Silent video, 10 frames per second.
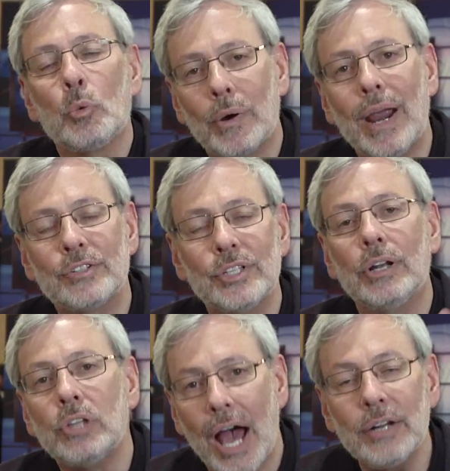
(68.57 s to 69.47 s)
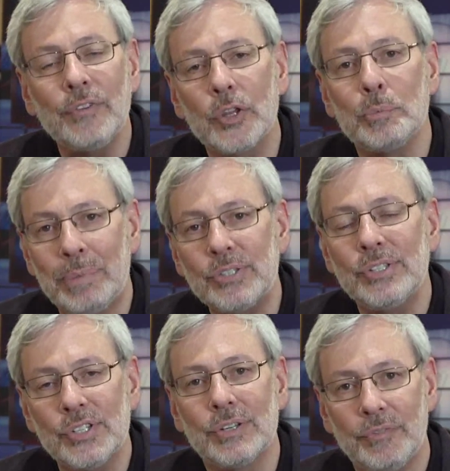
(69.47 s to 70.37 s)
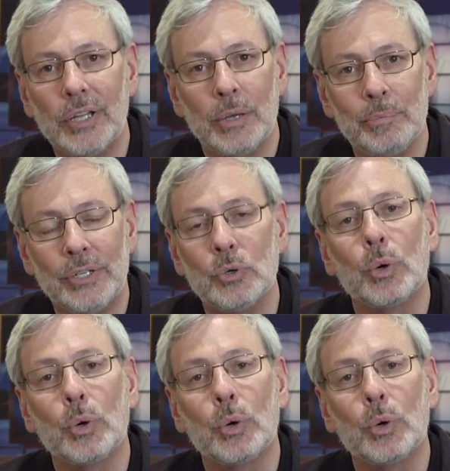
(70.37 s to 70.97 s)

Whereas in a lot of other business development